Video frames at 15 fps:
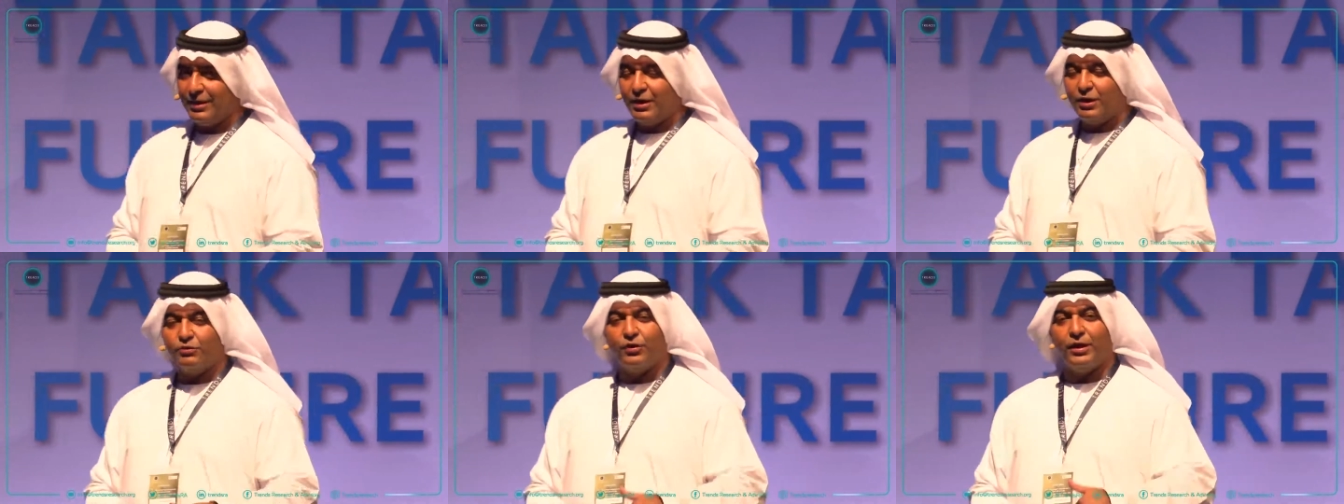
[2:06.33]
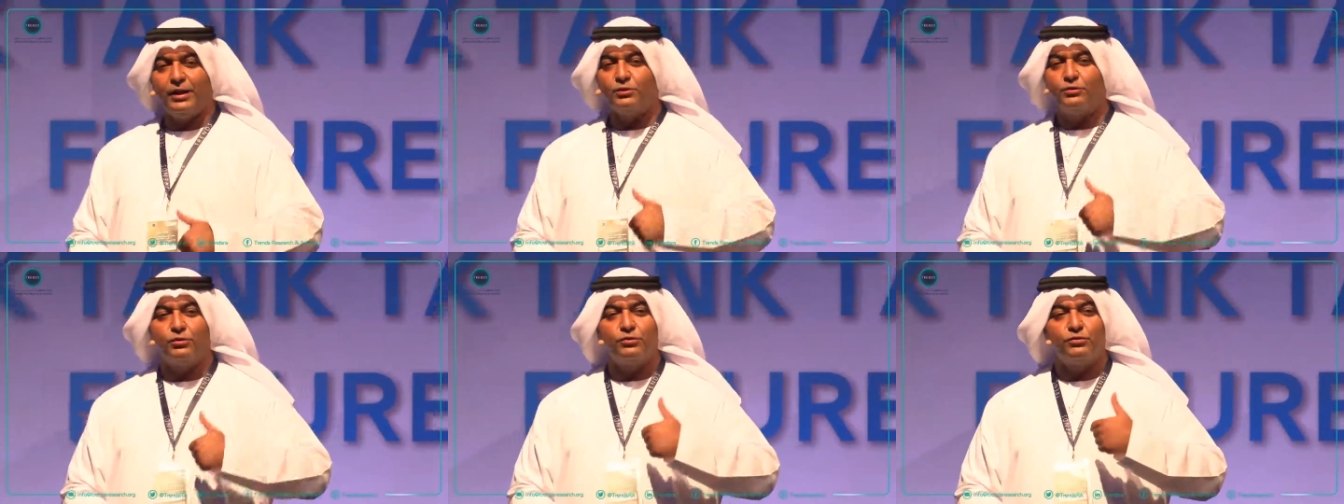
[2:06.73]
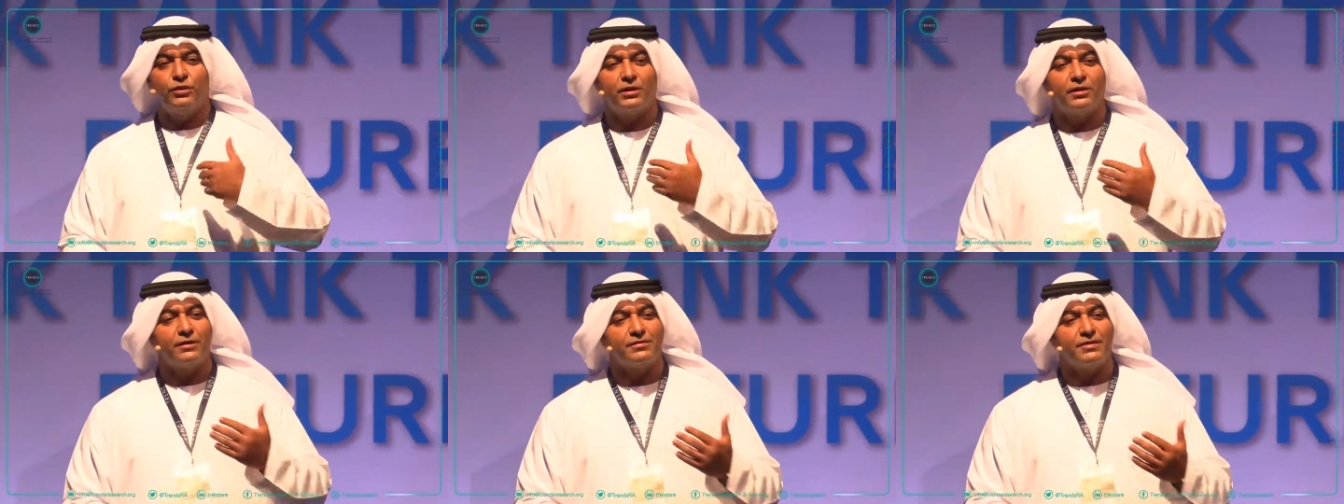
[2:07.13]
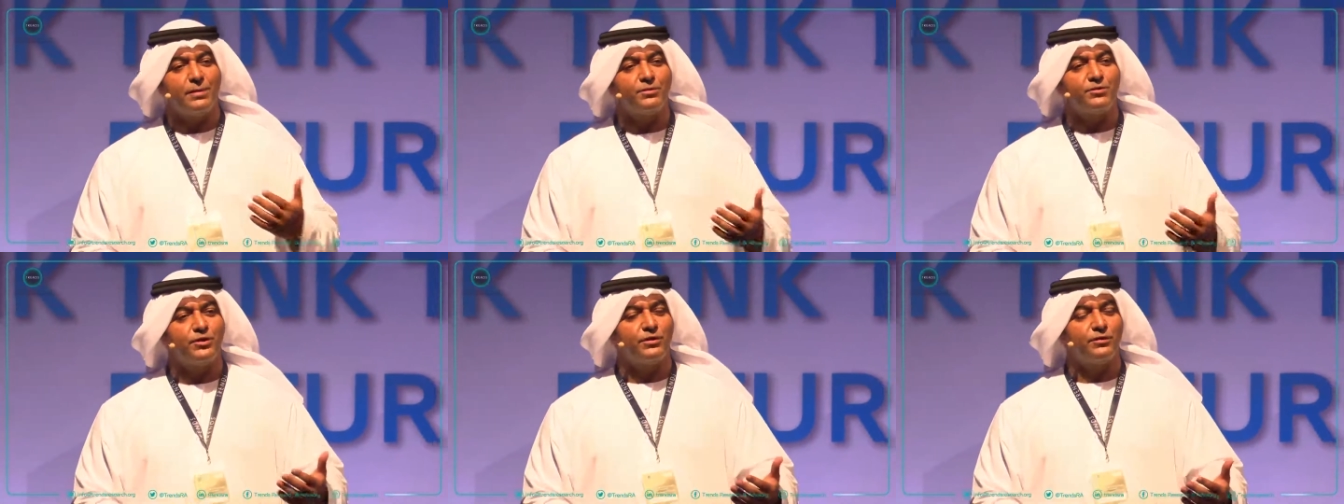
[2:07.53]
Trying to trigger some
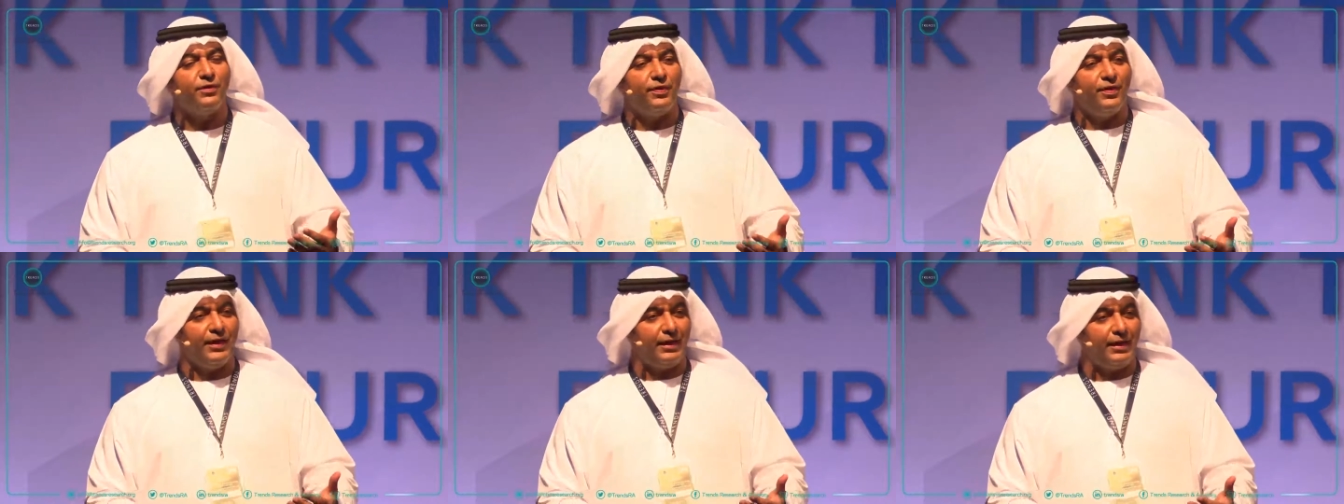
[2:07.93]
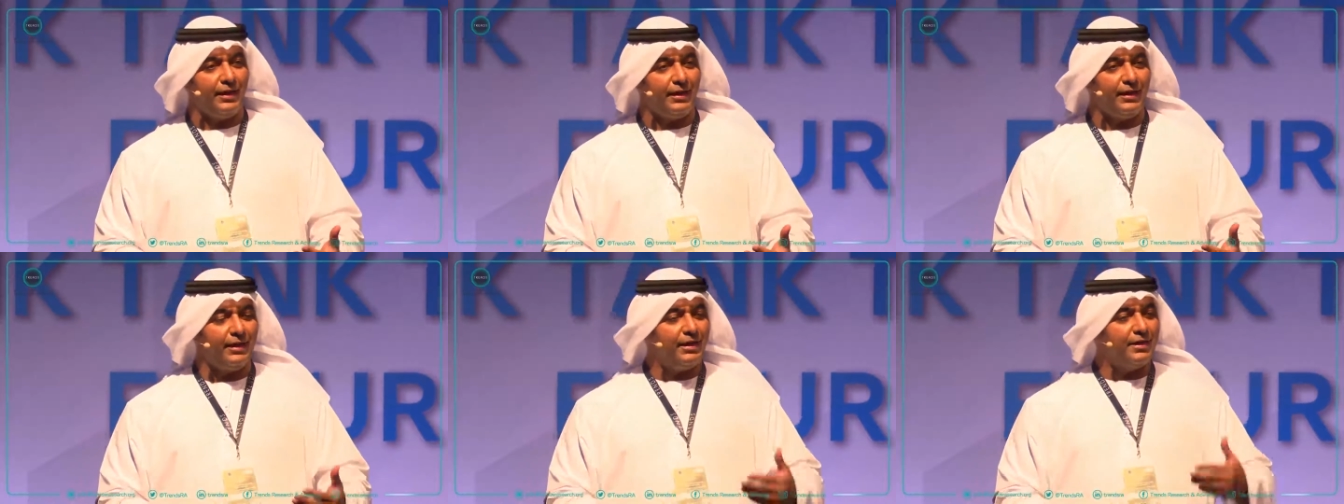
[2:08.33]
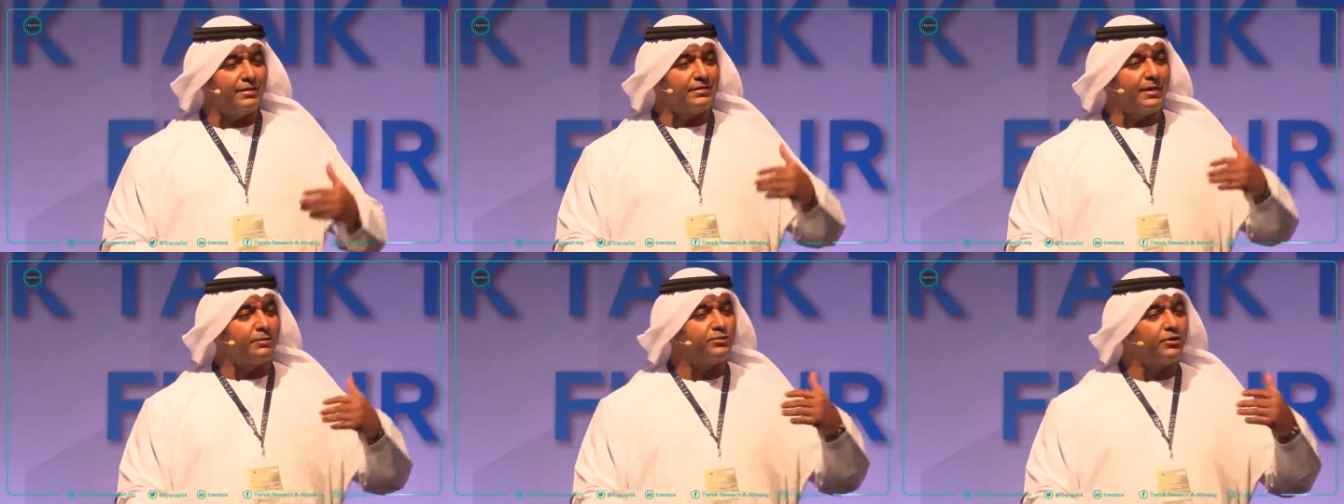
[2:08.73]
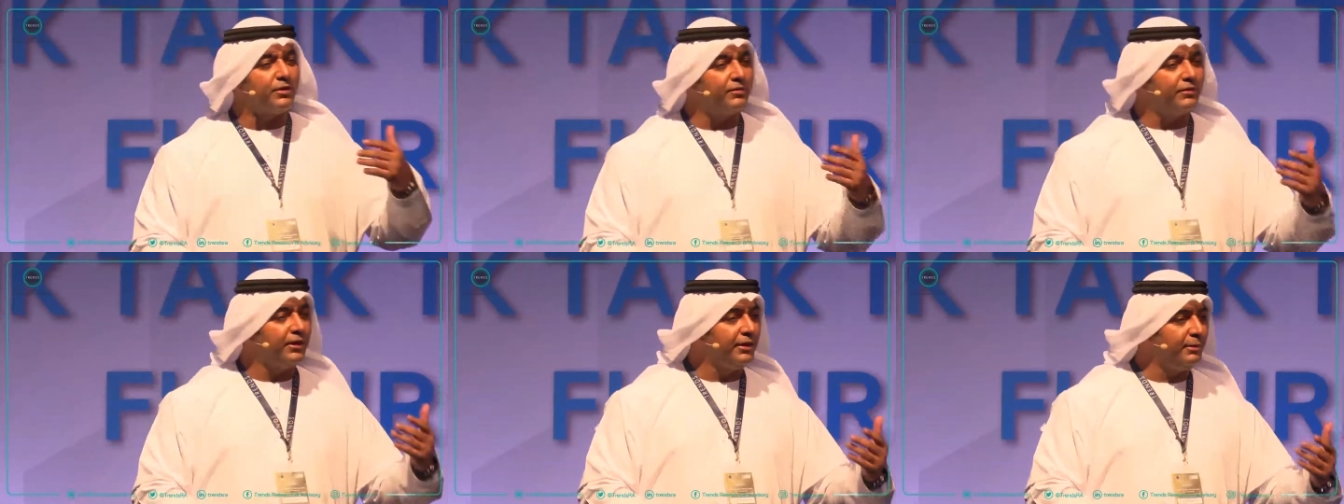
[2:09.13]
sort of thinking, some sort
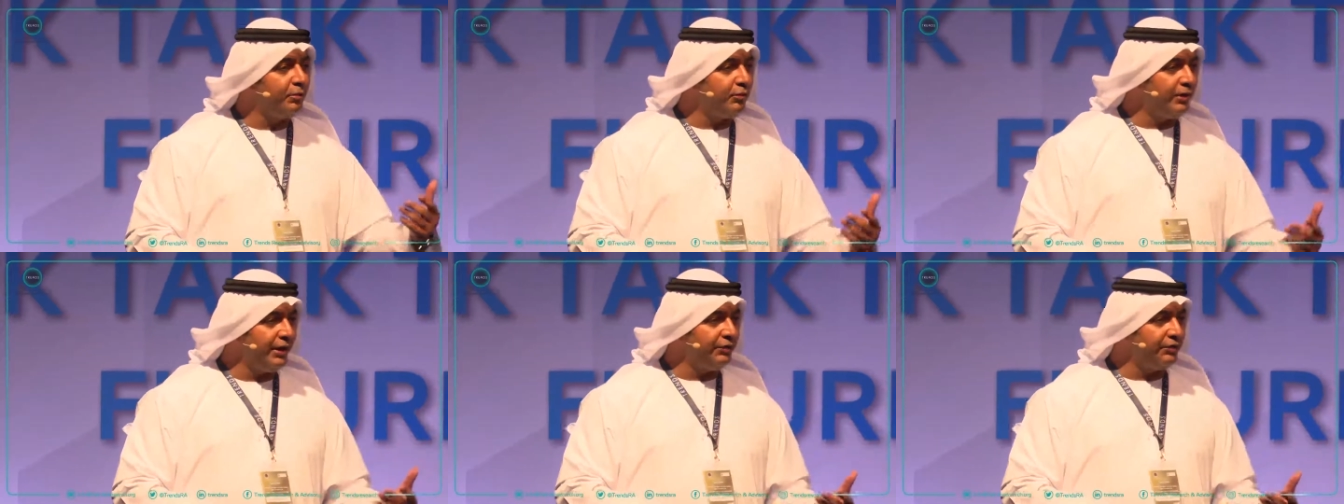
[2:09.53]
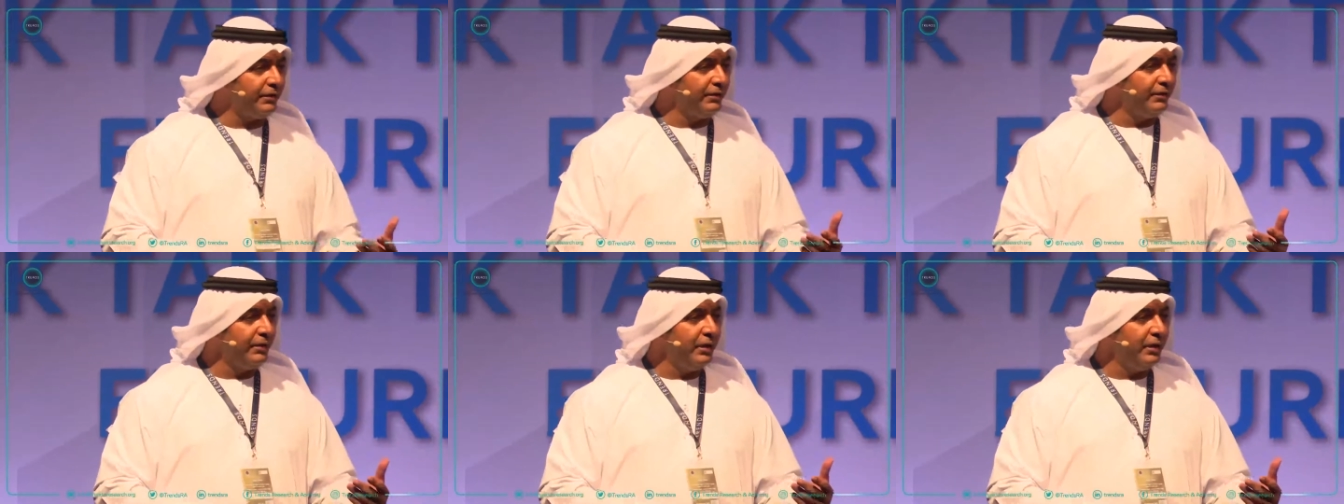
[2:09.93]
of deliberation.